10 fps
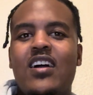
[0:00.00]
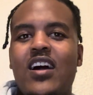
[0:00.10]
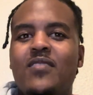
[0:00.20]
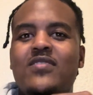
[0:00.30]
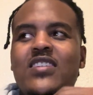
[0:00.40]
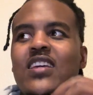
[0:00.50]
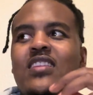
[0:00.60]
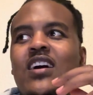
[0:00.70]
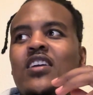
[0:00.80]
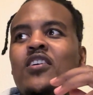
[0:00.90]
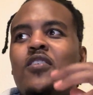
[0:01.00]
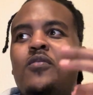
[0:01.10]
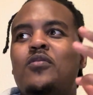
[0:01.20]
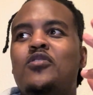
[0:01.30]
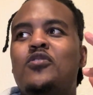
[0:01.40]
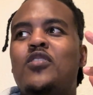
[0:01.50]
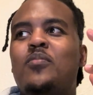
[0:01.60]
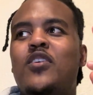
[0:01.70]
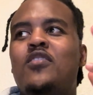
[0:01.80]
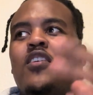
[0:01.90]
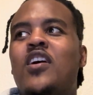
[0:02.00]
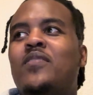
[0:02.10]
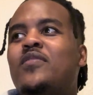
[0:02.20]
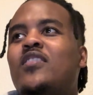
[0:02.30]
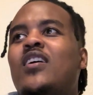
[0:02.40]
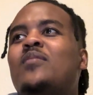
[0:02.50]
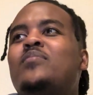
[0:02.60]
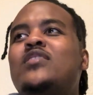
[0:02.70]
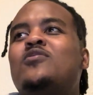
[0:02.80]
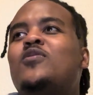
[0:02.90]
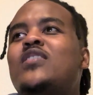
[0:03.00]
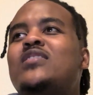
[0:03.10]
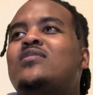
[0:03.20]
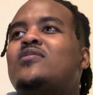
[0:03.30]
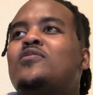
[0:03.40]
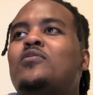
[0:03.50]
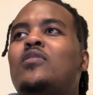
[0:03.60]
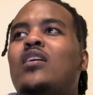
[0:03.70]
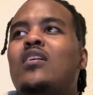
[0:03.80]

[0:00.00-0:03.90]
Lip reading: I've seen that, you can be on an offer and be talking to